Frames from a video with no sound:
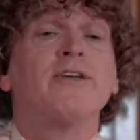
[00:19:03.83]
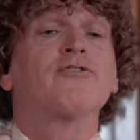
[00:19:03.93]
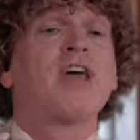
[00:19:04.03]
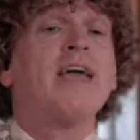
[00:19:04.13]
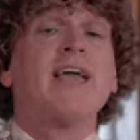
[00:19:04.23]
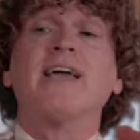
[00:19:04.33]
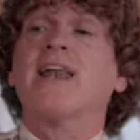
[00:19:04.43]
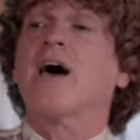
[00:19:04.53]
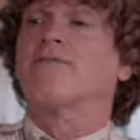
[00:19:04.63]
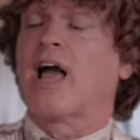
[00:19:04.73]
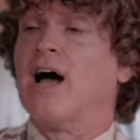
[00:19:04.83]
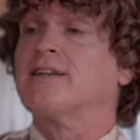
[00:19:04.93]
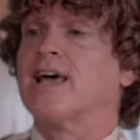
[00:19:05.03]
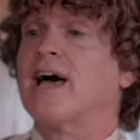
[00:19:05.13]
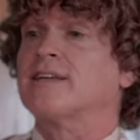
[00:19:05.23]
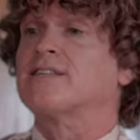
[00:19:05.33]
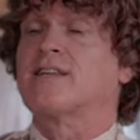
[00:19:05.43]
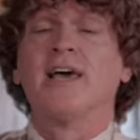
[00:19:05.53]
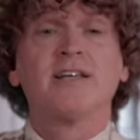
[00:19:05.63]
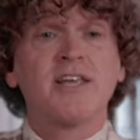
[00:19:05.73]
You're taking it out of
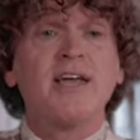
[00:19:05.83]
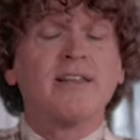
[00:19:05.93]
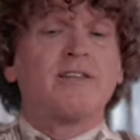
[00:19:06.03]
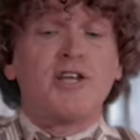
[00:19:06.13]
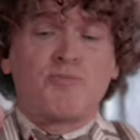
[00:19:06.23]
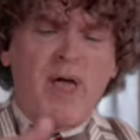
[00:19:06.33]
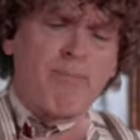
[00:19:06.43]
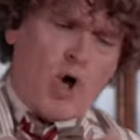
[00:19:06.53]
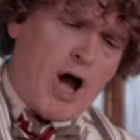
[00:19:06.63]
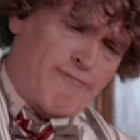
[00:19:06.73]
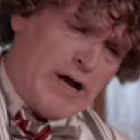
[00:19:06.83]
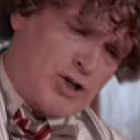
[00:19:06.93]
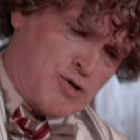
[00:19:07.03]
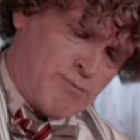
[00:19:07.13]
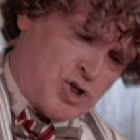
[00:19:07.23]
context, saying that these people, I found some